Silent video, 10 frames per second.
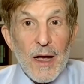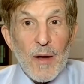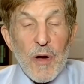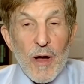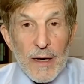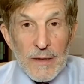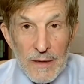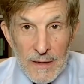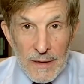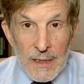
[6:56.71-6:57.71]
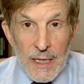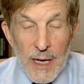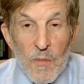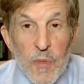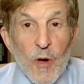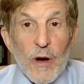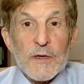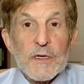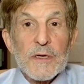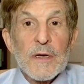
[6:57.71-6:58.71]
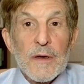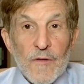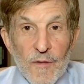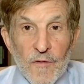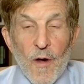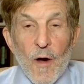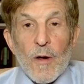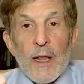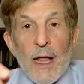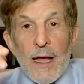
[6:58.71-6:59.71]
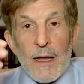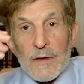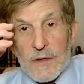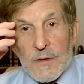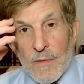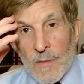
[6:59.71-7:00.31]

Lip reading: upon imports from foreign lands